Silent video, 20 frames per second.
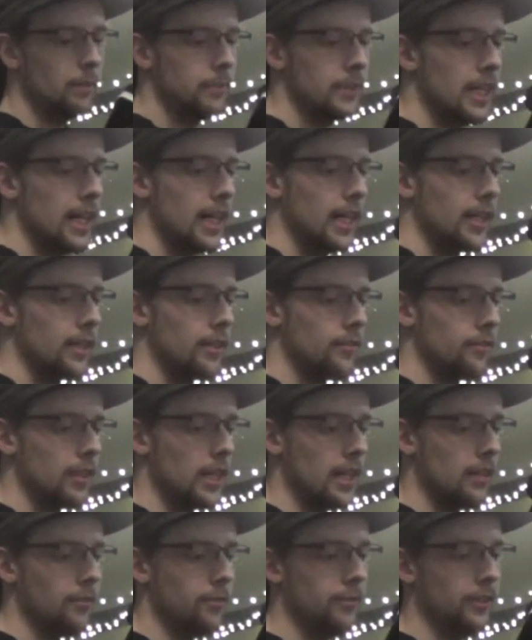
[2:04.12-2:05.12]
I'm tired of
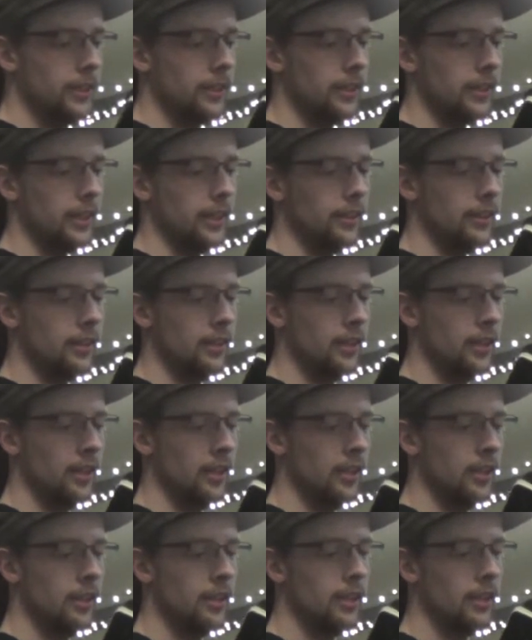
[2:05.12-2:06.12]
not feeling.
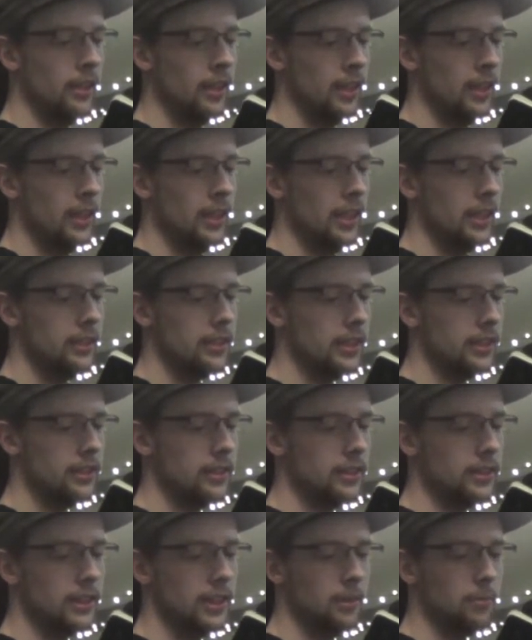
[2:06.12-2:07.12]
It
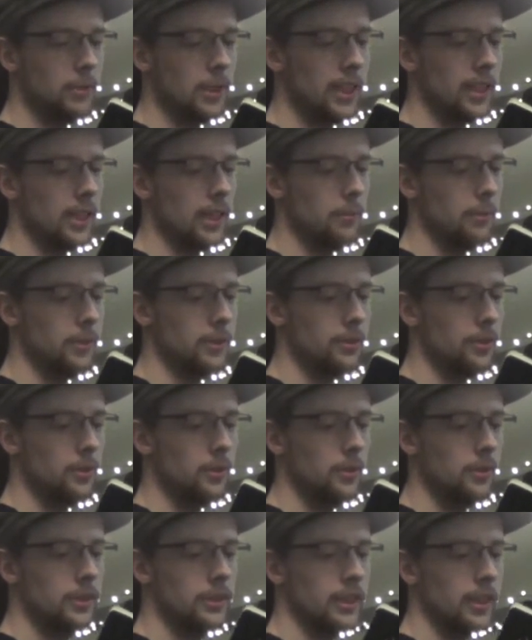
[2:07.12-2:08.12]
doesn't seem like I'm as
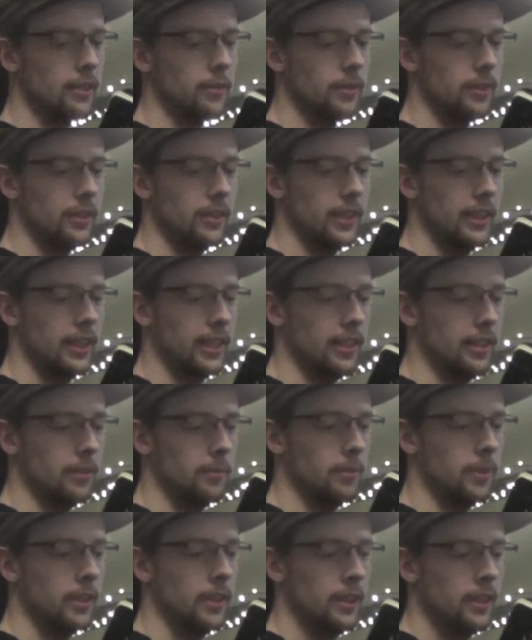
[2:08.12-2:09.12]
old as I really
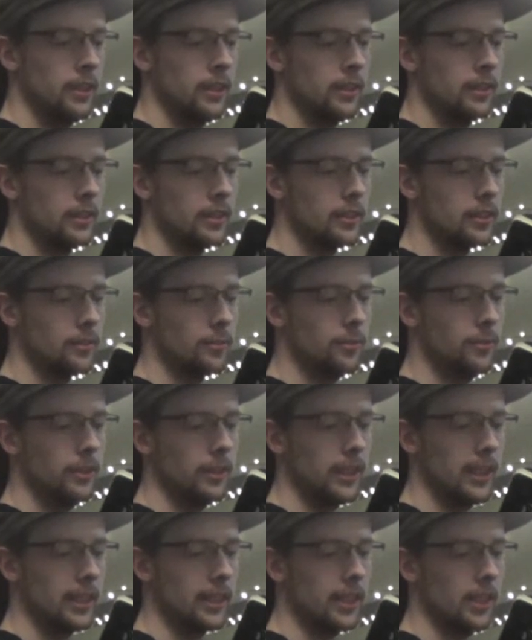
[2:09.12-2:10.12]
am. It doesn't
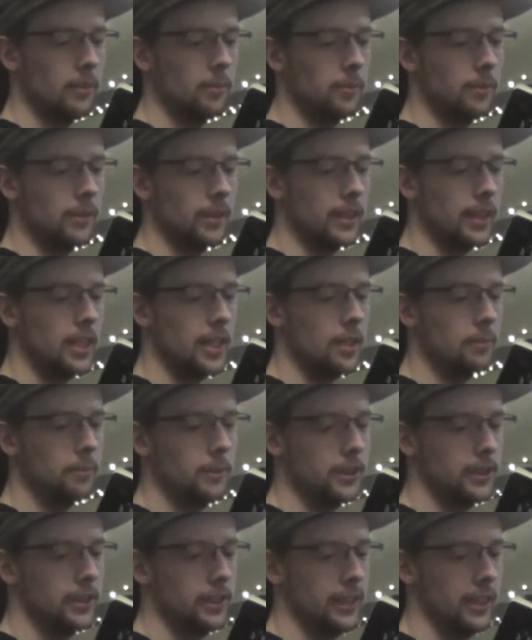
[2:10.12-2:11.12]
feel like I'm
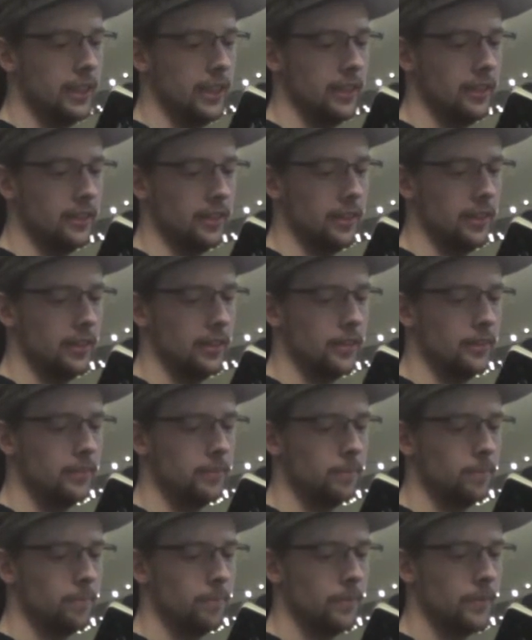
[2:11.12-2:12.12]
accomplishing
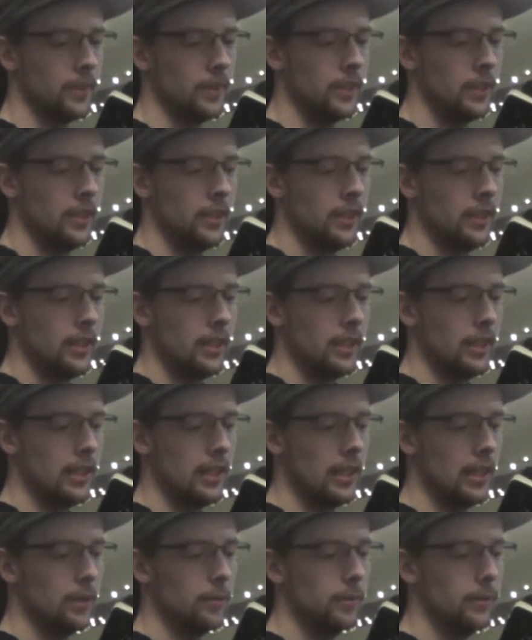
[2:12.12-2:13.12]

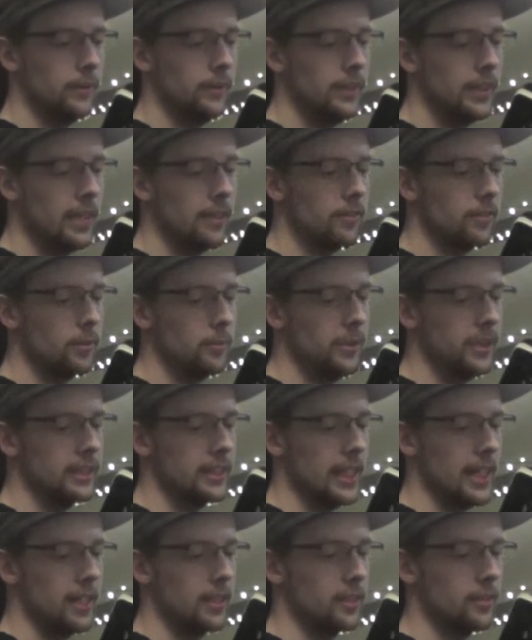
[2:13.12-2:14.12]
anything. I will never be
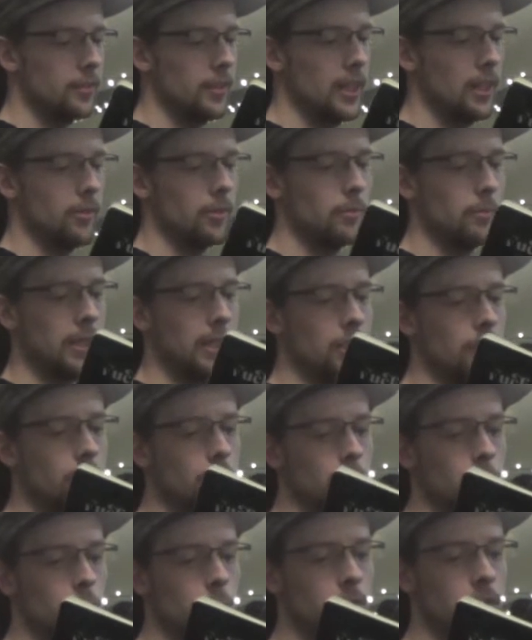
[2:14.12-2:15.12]
satisfied with my
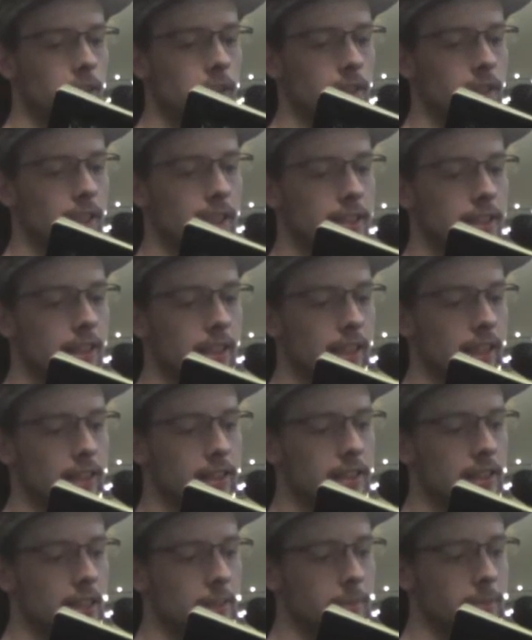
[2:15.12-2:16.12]
own work unless I
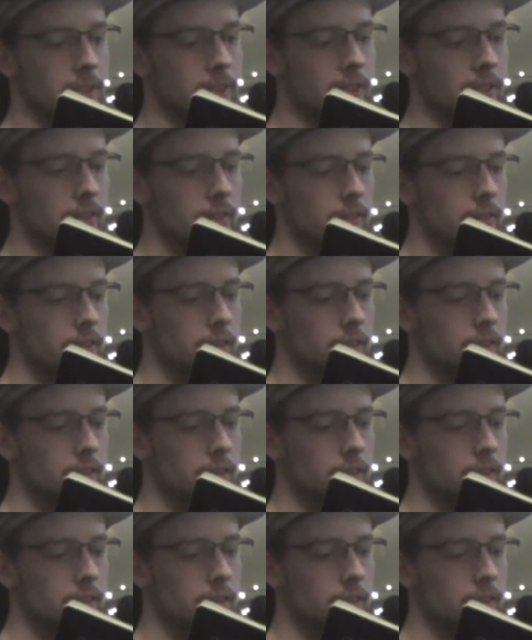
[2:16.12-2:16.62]
accept it.